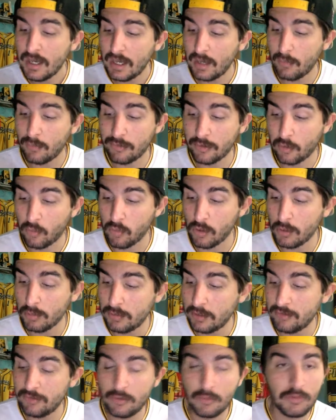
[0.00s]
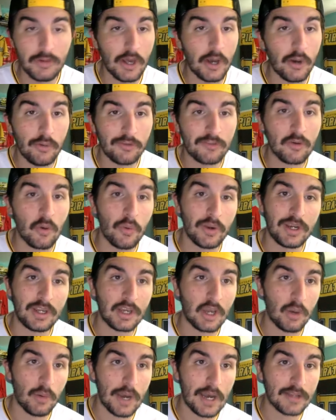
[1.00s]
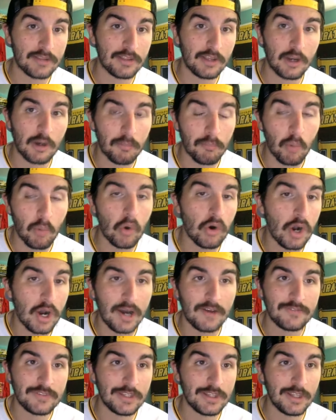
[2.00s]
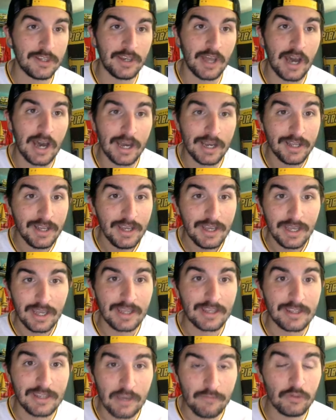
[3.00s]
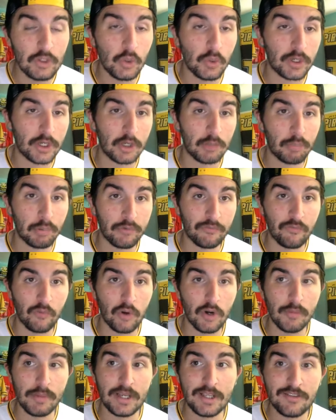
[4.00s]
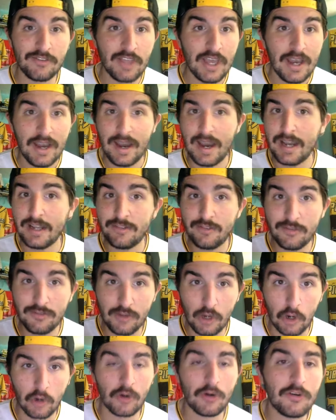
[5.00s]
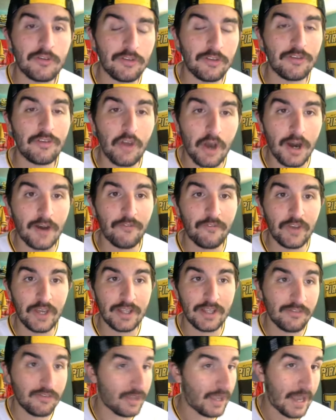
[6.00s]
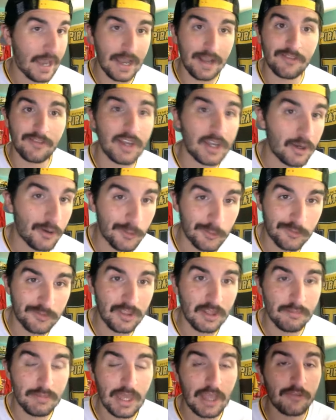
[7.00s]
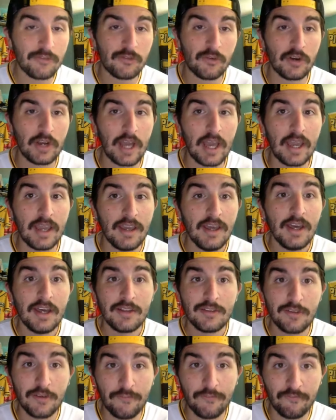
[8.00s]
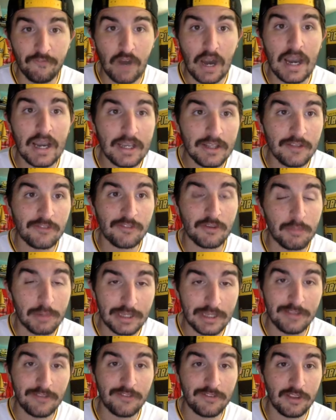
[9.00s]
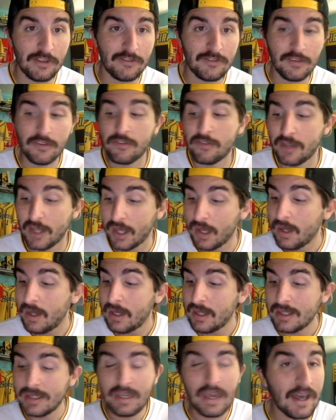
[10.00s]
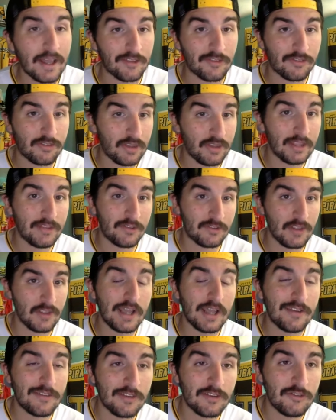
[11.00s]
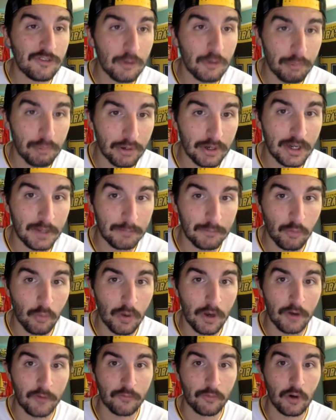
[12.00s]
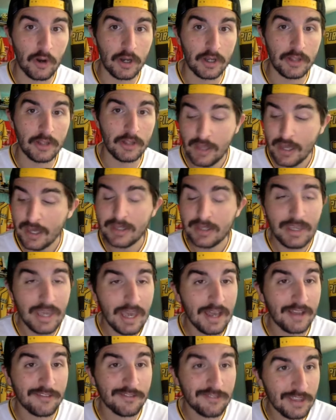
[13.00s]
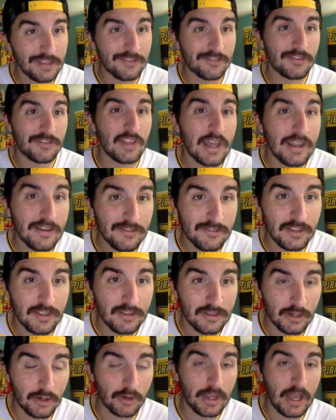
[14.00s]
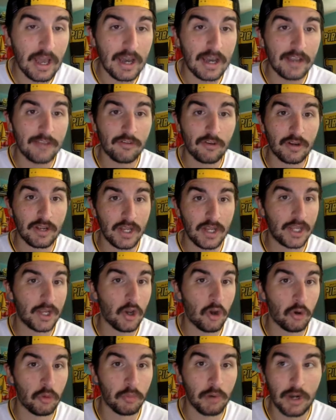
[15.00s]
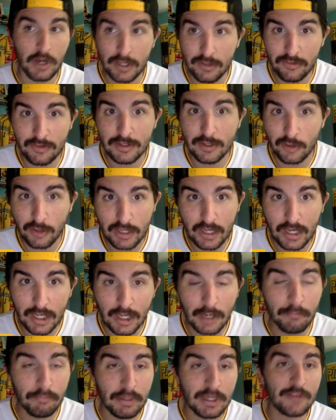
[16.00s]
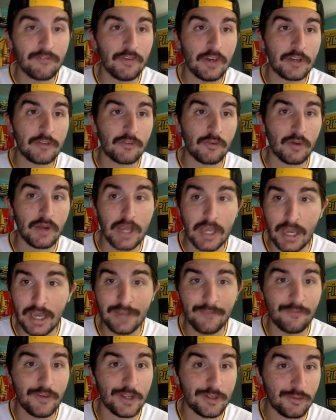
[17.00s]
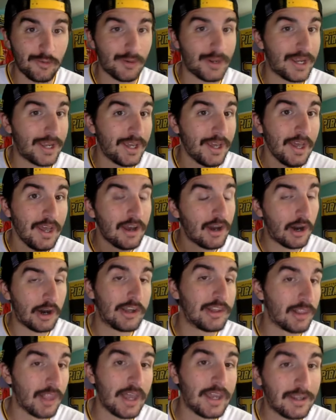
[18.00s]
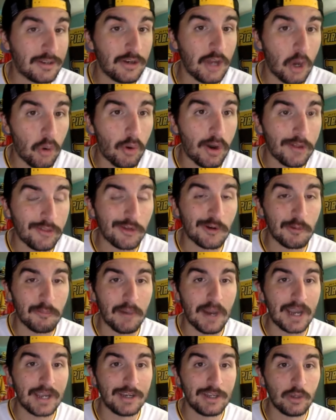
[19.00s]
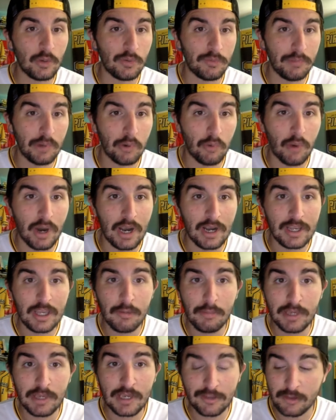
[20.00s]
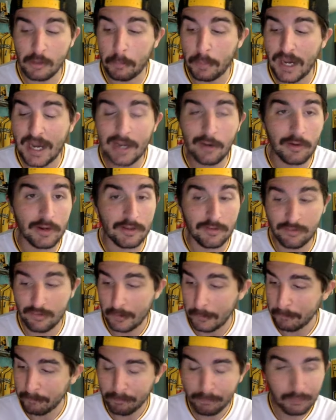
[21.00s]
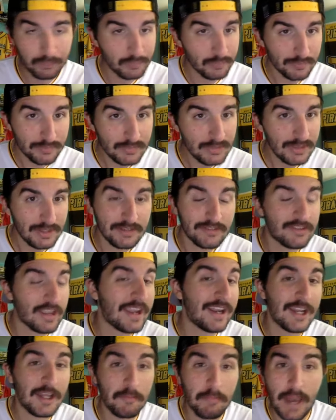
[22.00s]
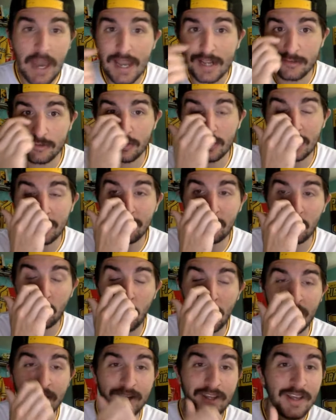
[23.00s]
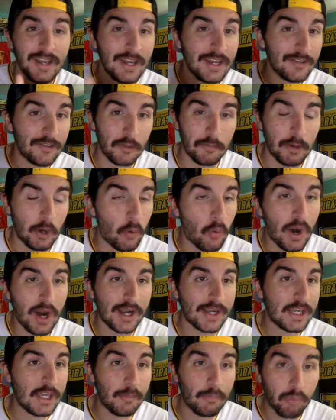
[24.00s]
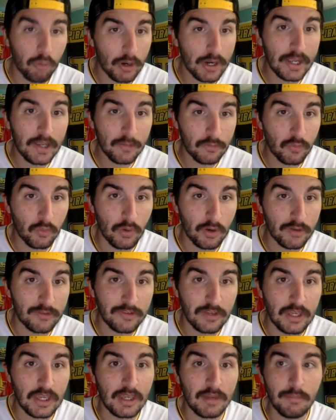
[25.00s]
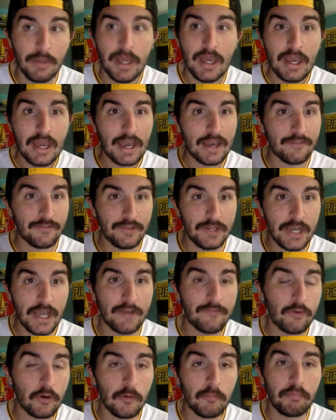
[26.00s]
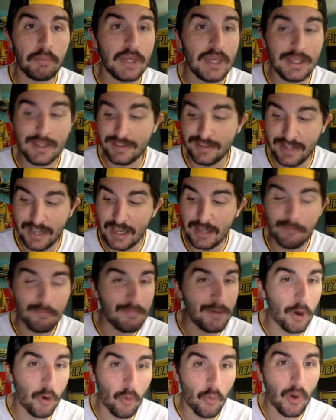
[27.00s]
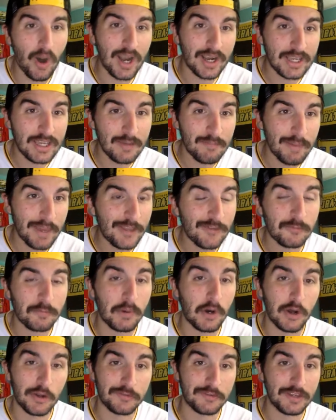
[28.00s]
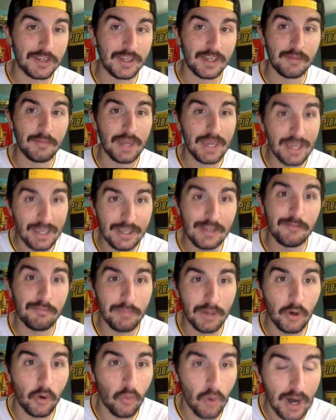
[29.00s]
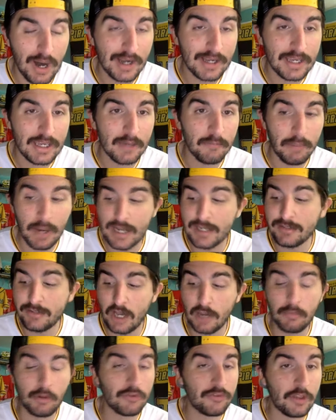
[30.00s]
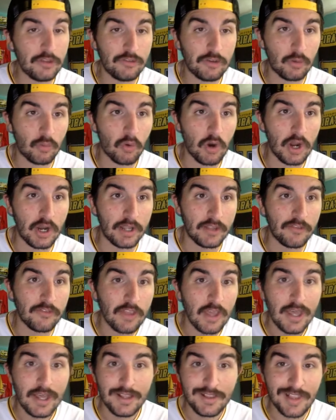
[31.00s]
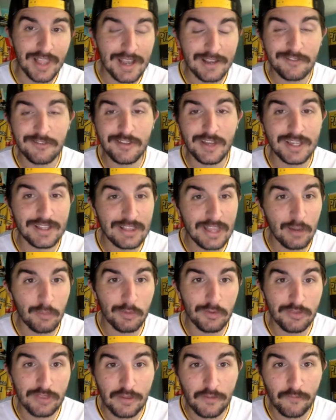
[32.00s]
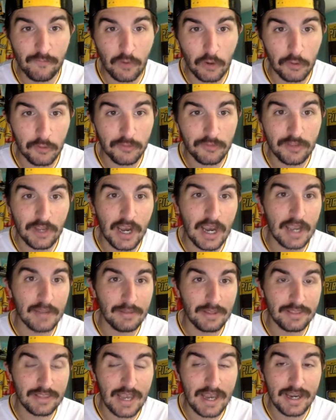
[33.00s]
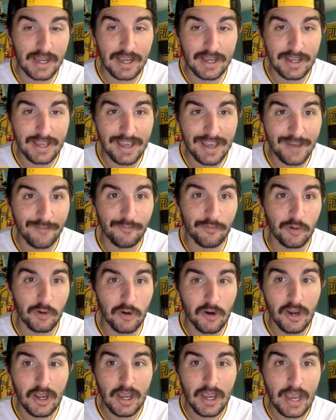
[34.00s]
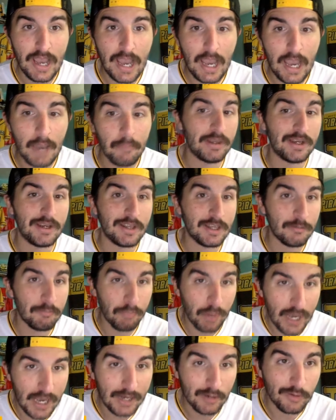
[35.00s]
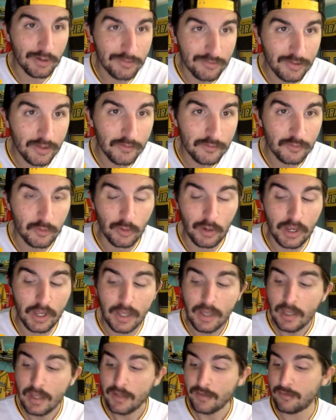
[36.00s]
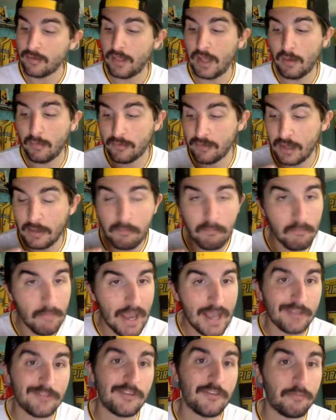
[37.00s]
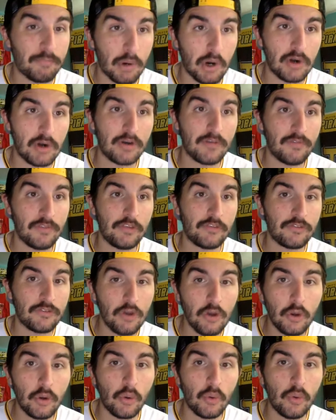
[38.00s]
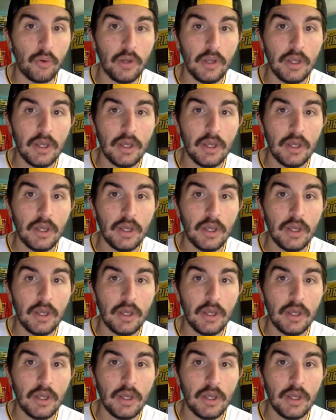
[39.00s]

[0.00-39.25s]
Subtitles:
It was a group that you know is going to go out there more often than not and give you a good performance. I just urge this offense, as I urged them yesterday, to find some consistency. Yes, it's nice that you put up 12 runs. Yes, it's nice that your guys are hitting home runs and you're getting a big victory, a victory unlike no other, mind you, in Milwaukee, because the Pirates, dating back to even when the Milwaukee Braves were a team, have never beaten a Milwaukee baseball team in Milwaukee by double-digit runs. Last night, that was the first time that that had ever happened in Pirates history. So that was a massive part of this, too.